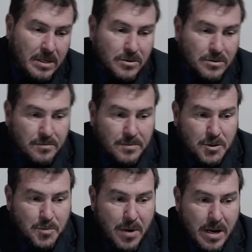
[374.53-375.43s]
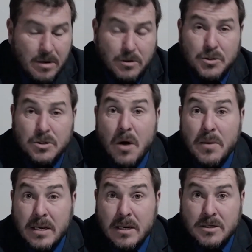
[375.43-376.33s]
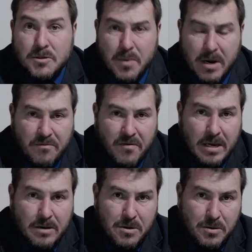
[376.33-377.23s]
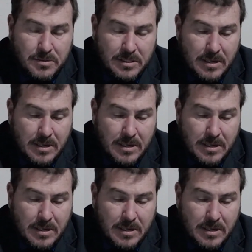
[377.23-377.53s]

to knowingly spread fake news.